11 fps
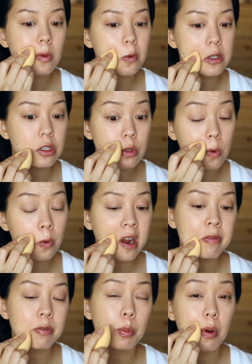which is
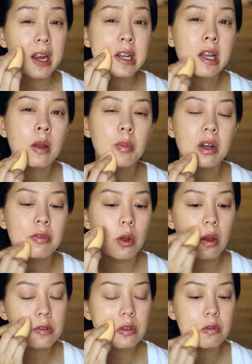great for brightening, but if you
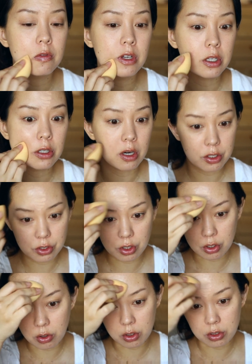have severe dark
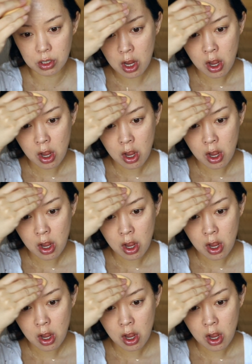circles